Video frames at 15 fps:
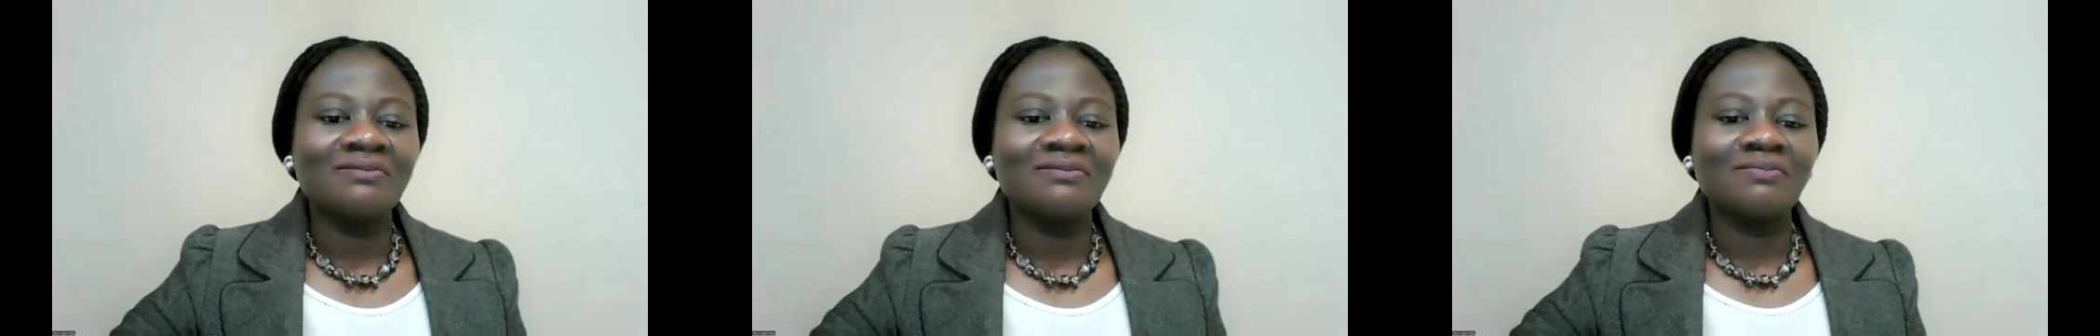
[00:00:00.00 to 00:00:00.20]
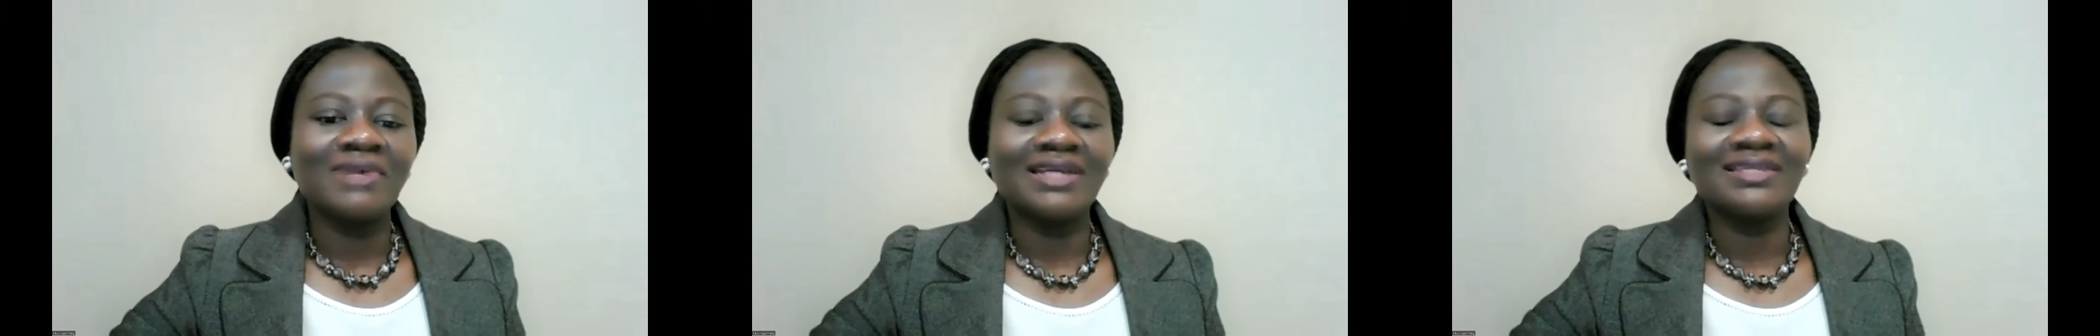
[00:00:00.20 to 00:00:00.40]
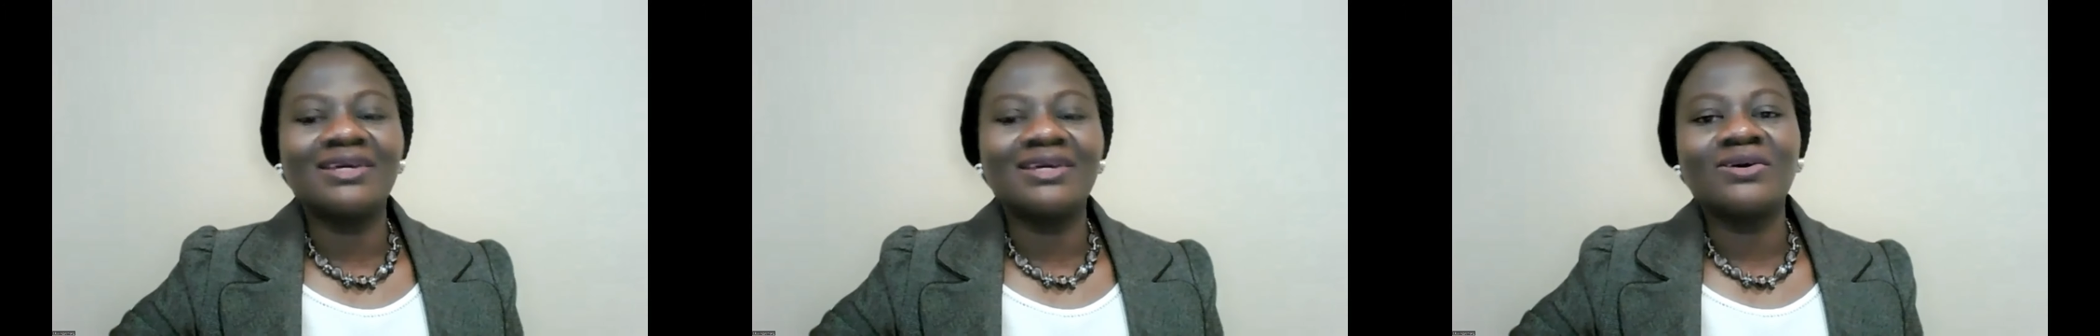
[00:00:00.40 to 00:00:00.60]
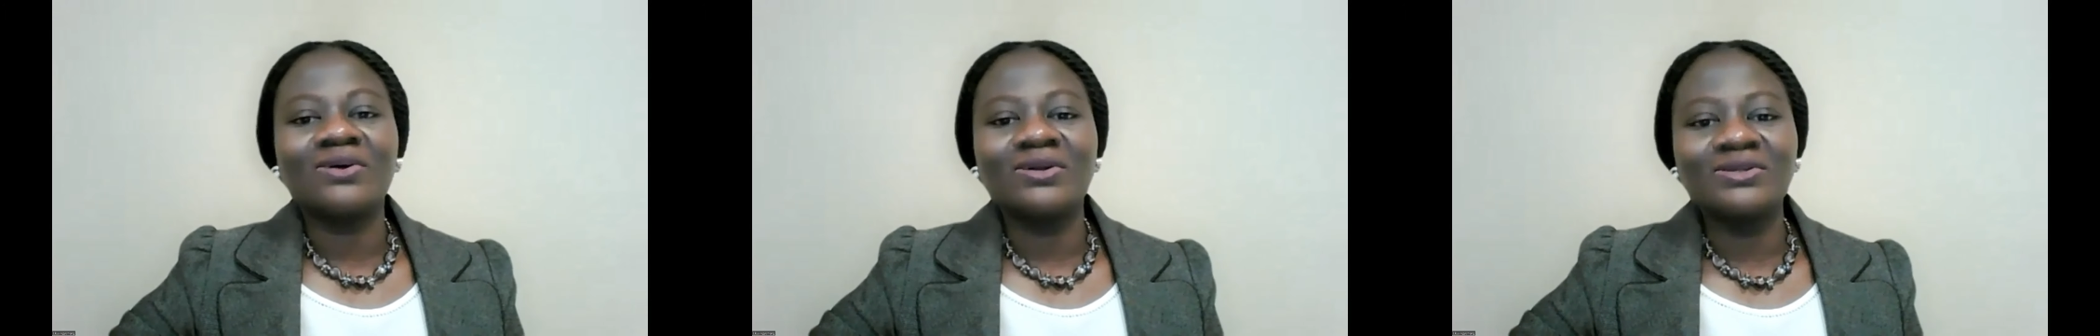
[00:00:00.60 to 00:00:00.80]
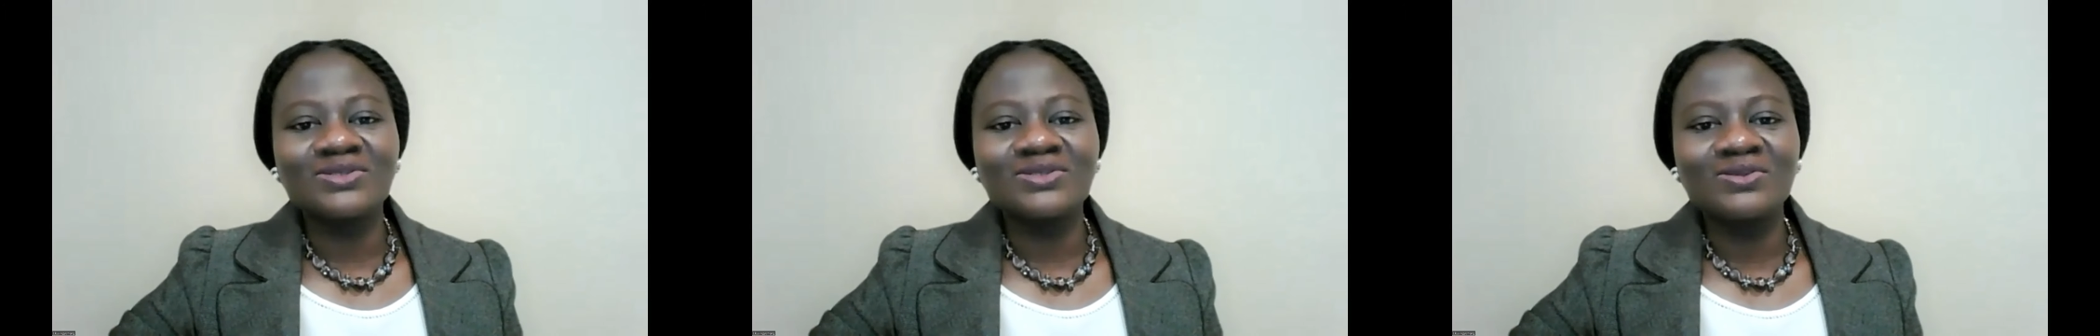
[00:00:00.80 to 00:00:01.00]
but they
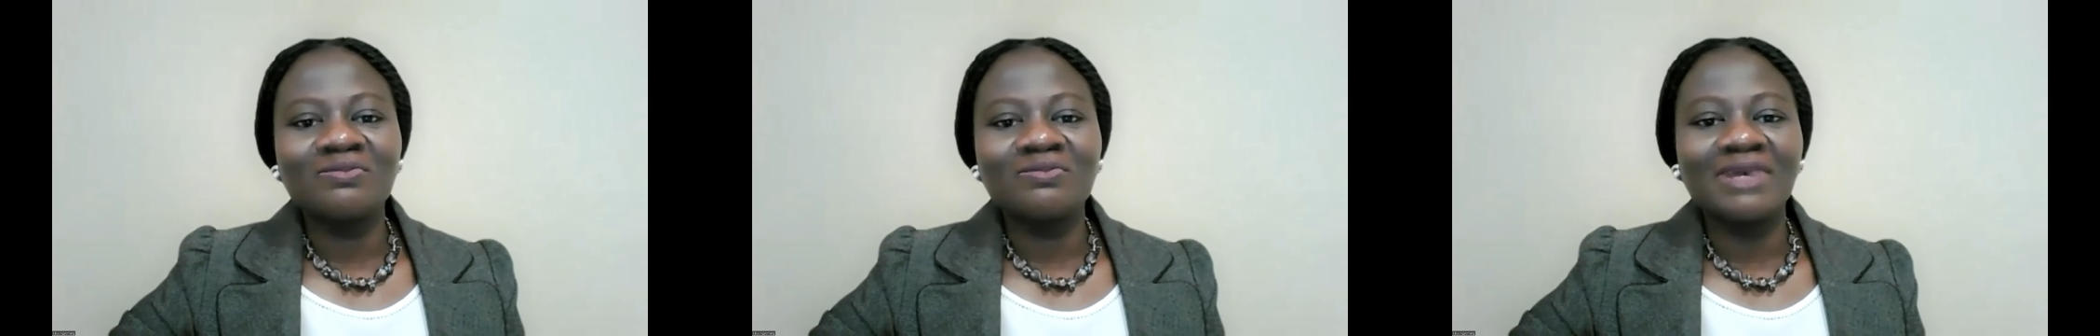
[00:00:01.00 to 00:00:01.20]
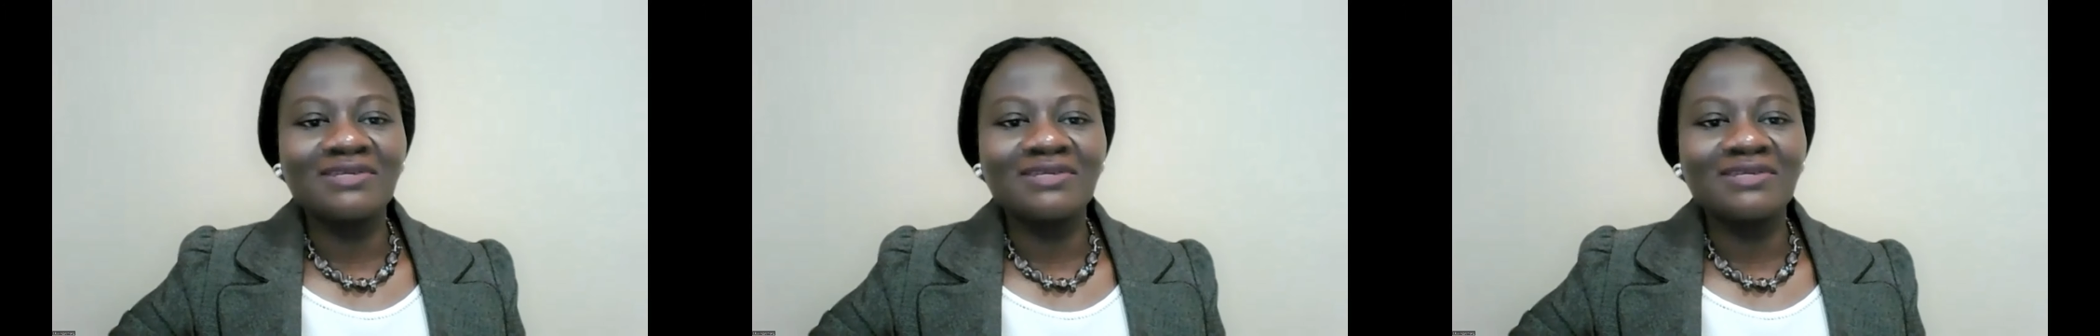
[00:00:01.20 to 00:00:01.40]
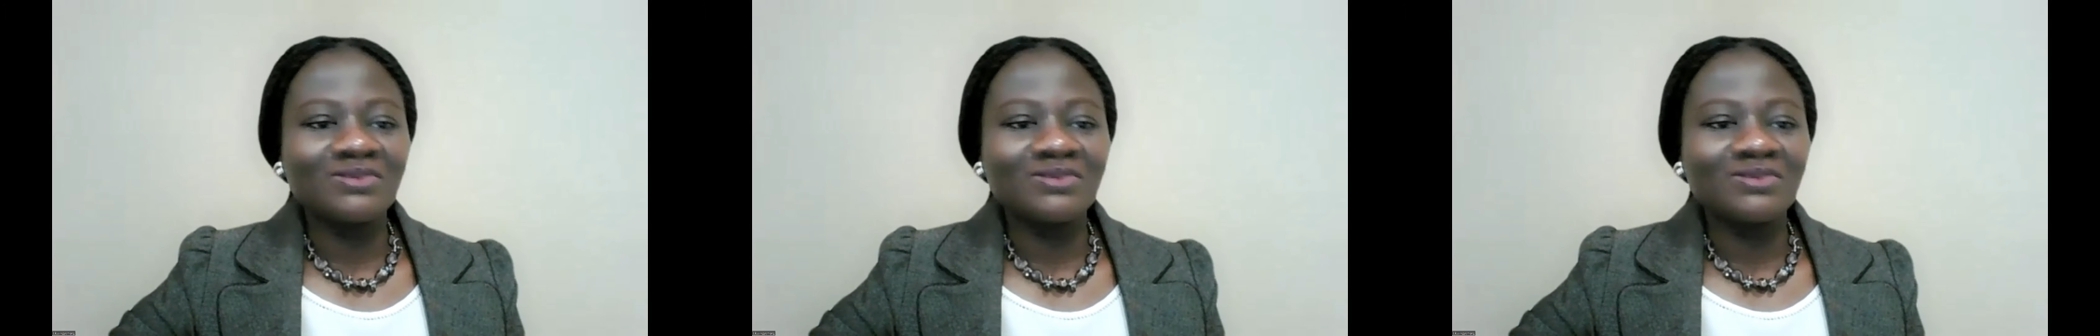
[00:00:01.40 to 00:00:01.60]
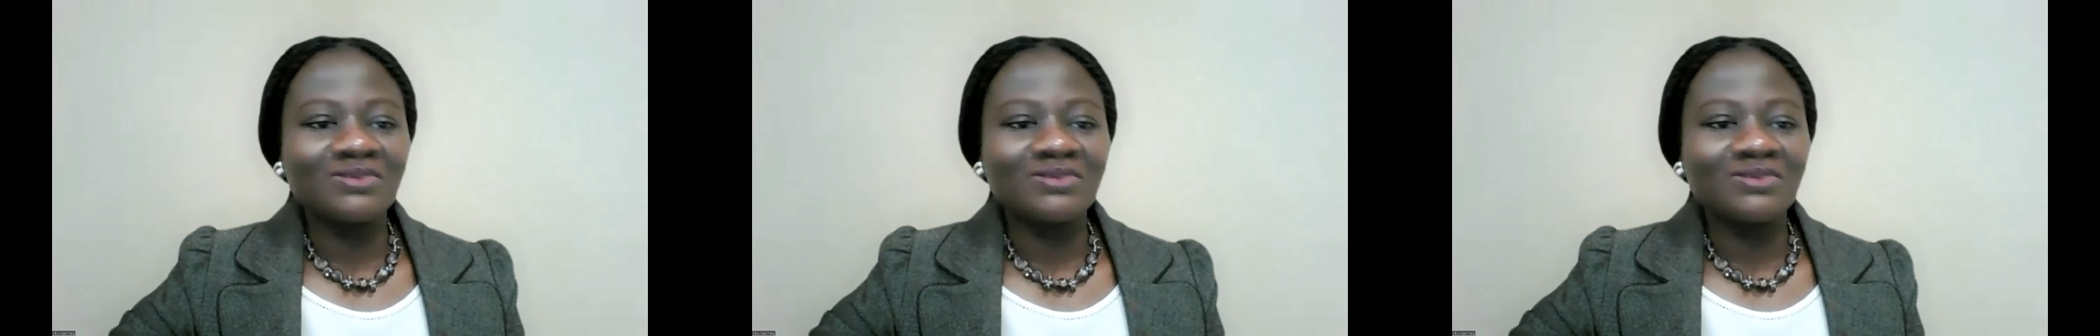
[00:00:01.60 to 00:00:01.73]
also might be